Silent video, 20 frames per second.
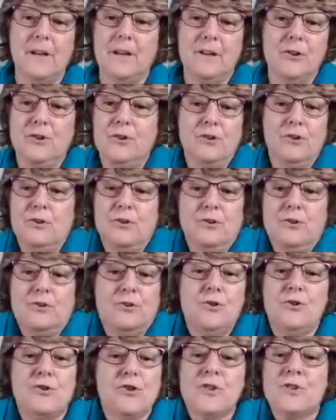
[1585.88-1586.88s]

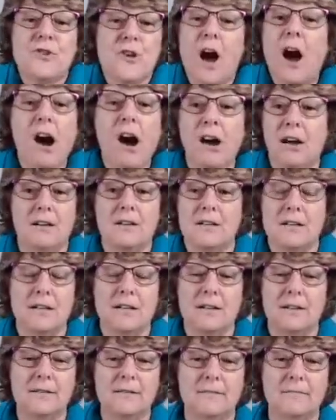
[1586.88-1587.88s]

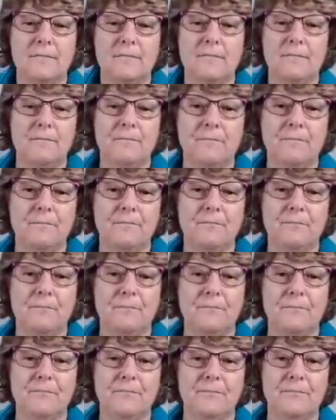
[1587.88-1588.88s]

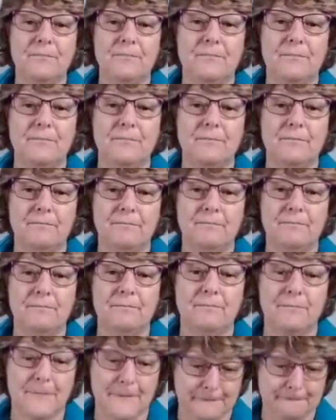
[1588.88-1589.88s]

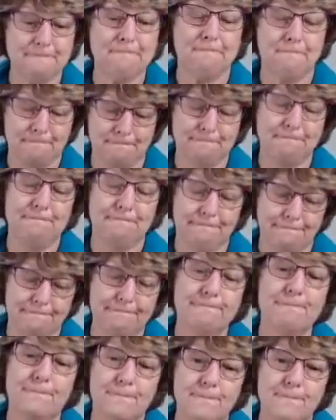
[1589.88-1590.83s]
(not speaking)